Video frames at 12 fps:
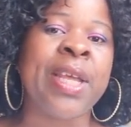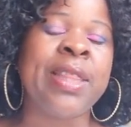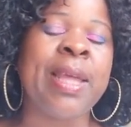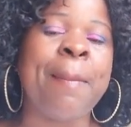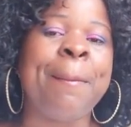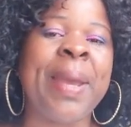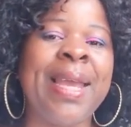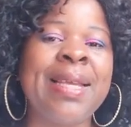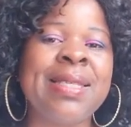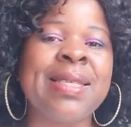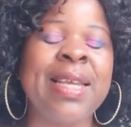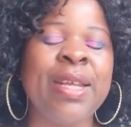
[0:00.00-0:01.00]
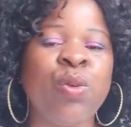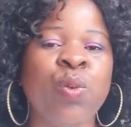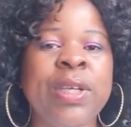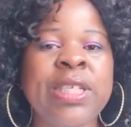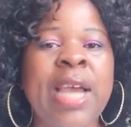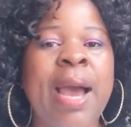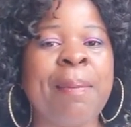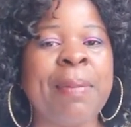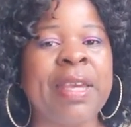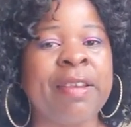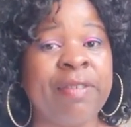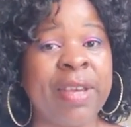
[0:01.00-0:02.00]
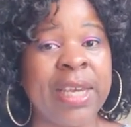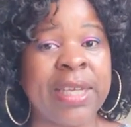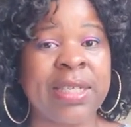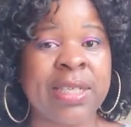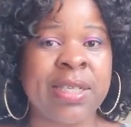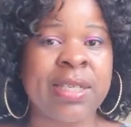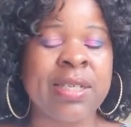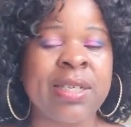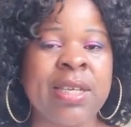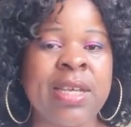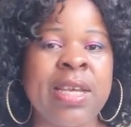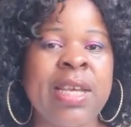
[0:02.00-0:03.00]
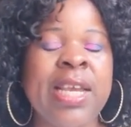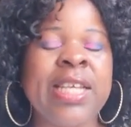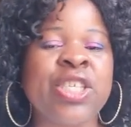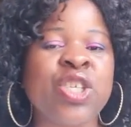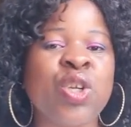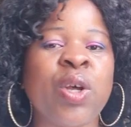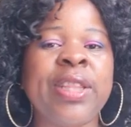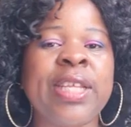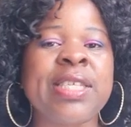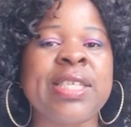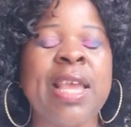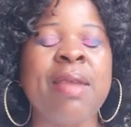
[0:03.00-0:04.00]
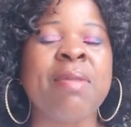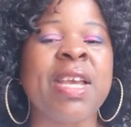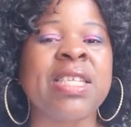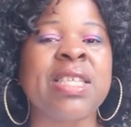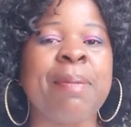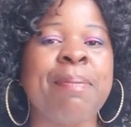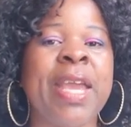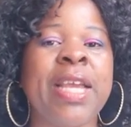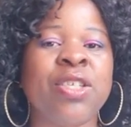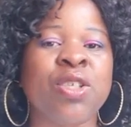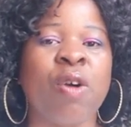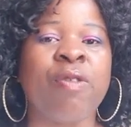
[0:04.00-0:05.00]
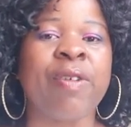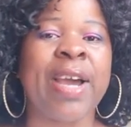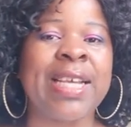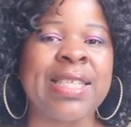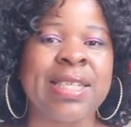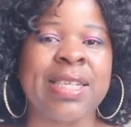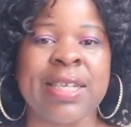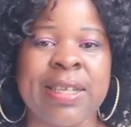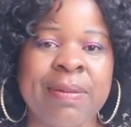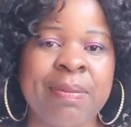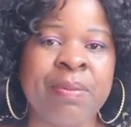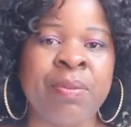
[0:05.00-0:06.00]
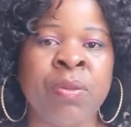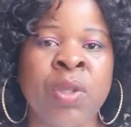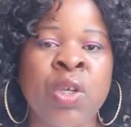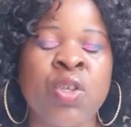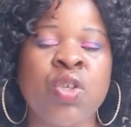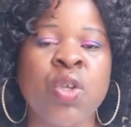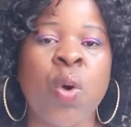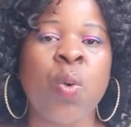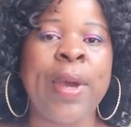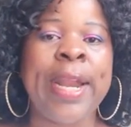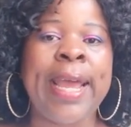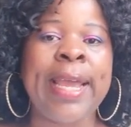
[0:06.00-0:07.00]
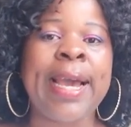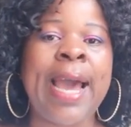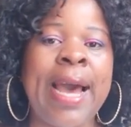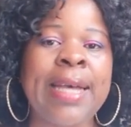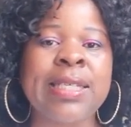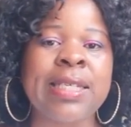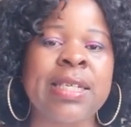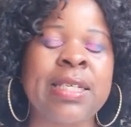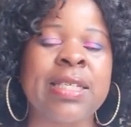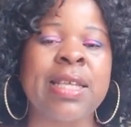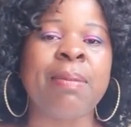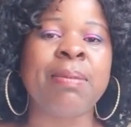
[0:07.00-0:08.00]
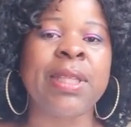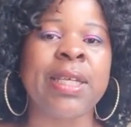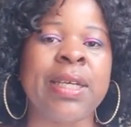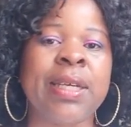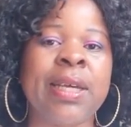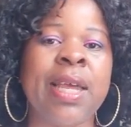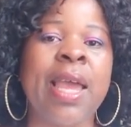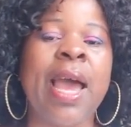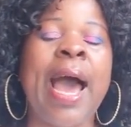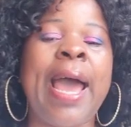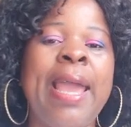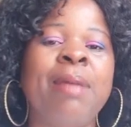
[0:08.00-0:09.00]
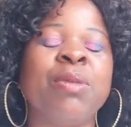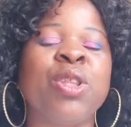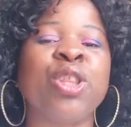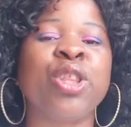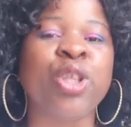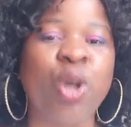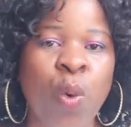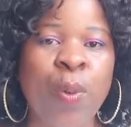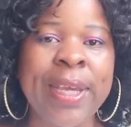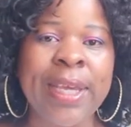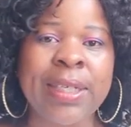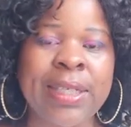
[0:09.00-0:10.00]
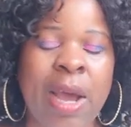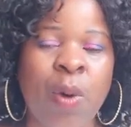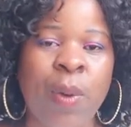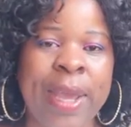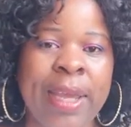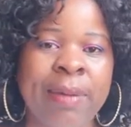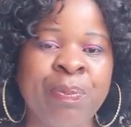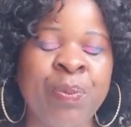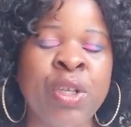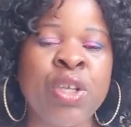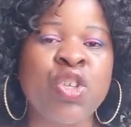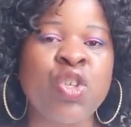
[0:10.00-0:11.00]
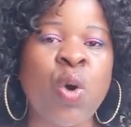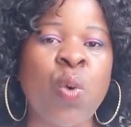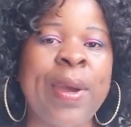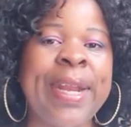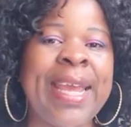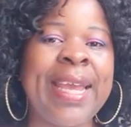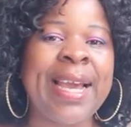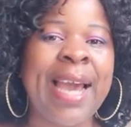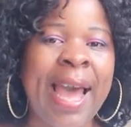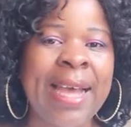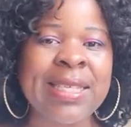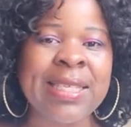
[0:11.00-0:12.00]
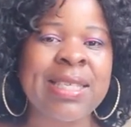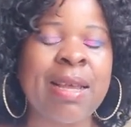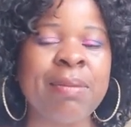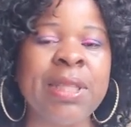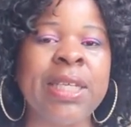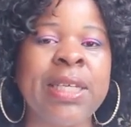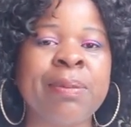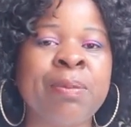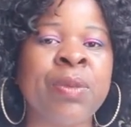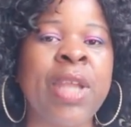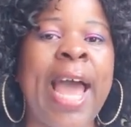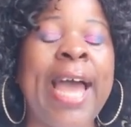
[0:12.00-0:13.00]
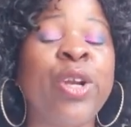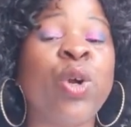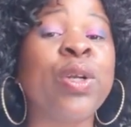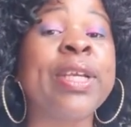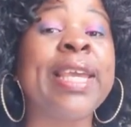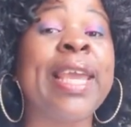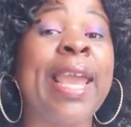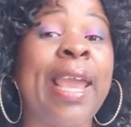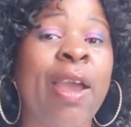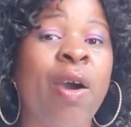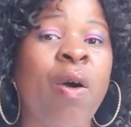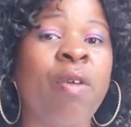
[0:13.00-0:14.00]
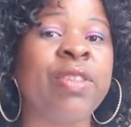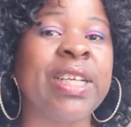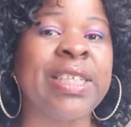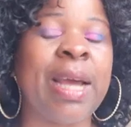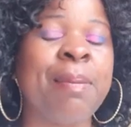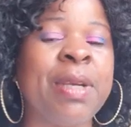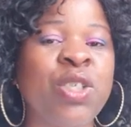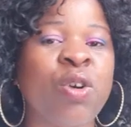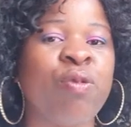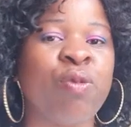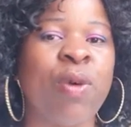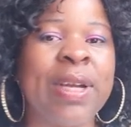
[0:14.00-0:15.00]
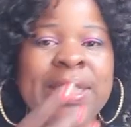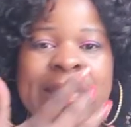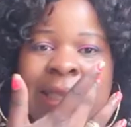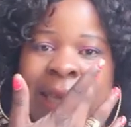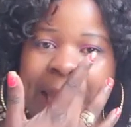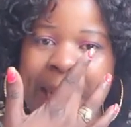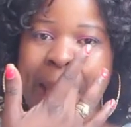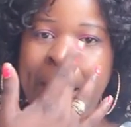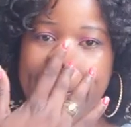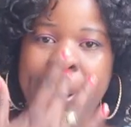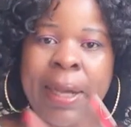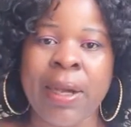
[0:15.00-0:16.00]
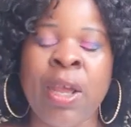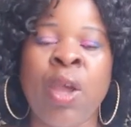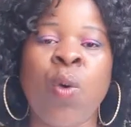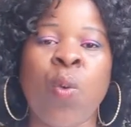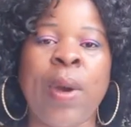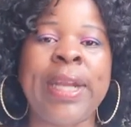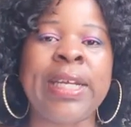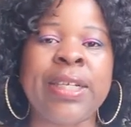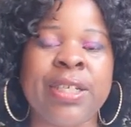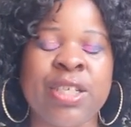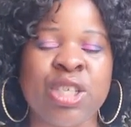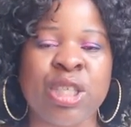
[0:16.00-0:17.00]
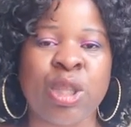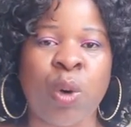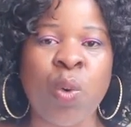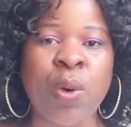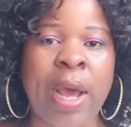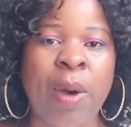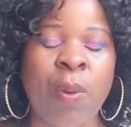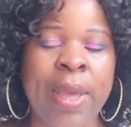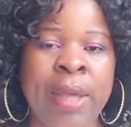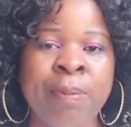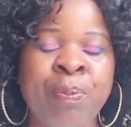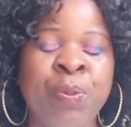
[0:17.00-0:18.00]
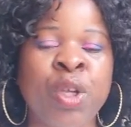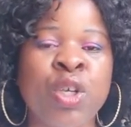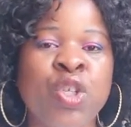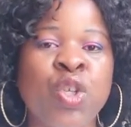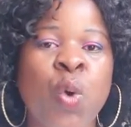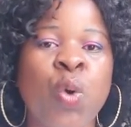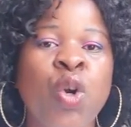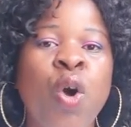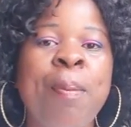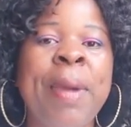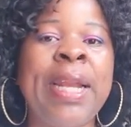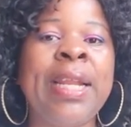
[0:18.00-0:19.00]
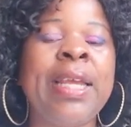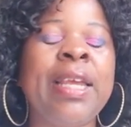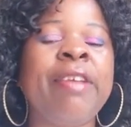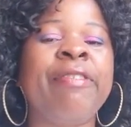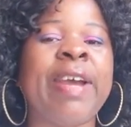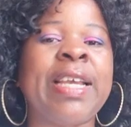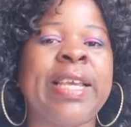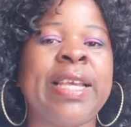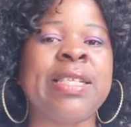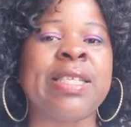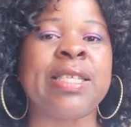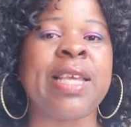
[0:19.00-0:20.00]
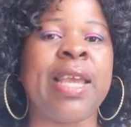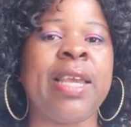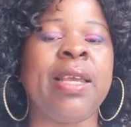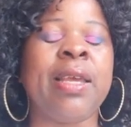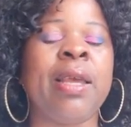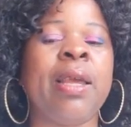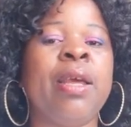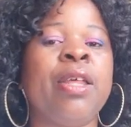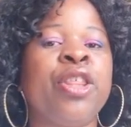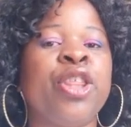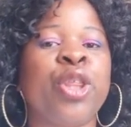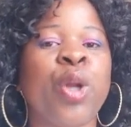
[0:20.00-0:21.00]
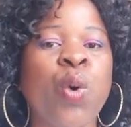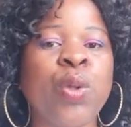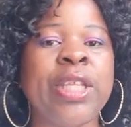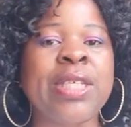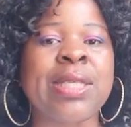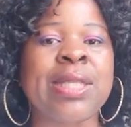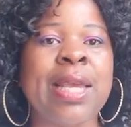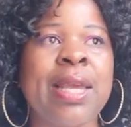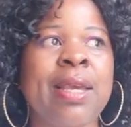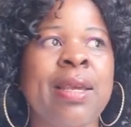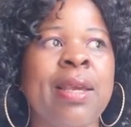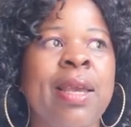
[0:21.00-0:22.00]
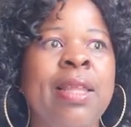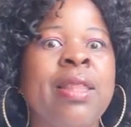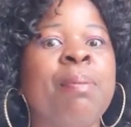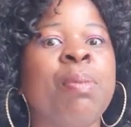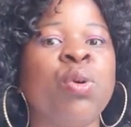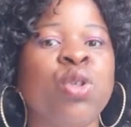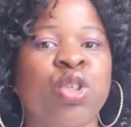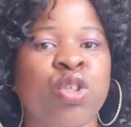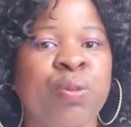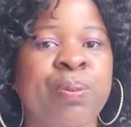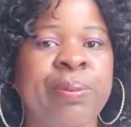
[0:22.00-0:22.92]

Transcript: the pace in which I'm giving it is not the same as the pace of casting. So when I cast something, I am throwing it away. So when I cast something, I don't care of the damage of what it can happen when it is thrown away. So normally if I can say, throw this thing in the bush,